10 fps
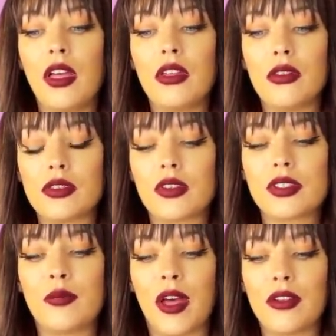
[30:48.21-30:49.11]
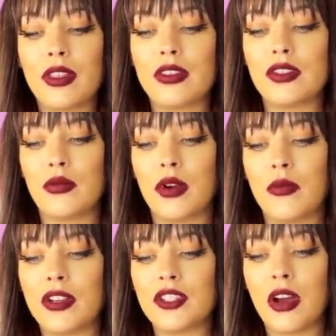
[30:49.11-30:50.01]
those are some other things you want to
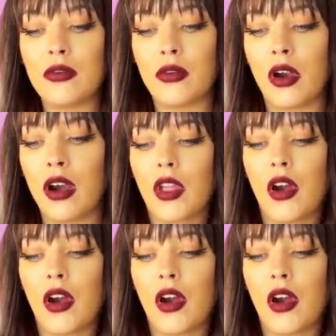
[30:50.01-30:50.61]
watch out for.